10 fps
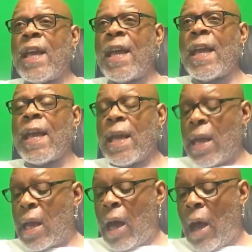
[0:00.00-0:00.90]
key,
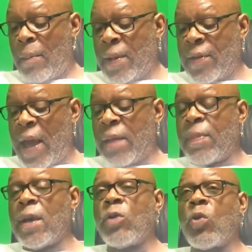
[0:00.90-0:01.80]

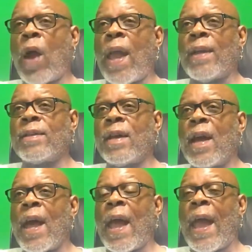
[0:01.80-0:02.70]
that'd be great.
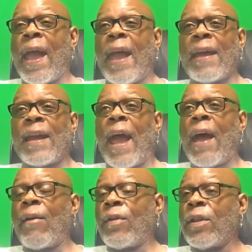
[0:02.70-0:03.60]
And
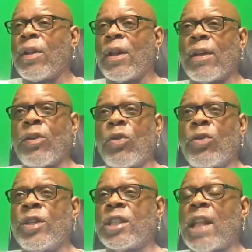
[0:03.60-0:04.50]

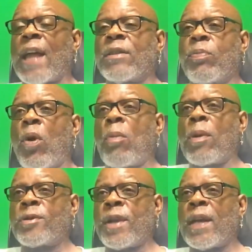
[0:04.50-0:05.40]
you just like the
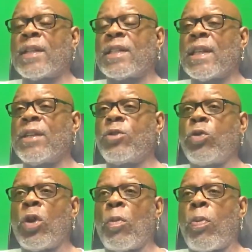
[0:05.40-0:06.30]
promo said, the Sling
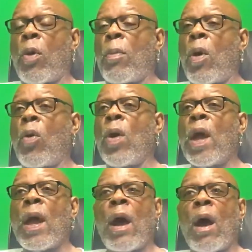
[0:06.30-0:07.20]
Studio promo.
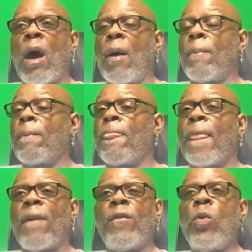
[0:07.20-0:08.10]

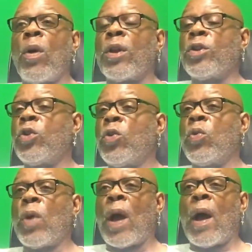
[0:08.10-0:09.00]
If you want to do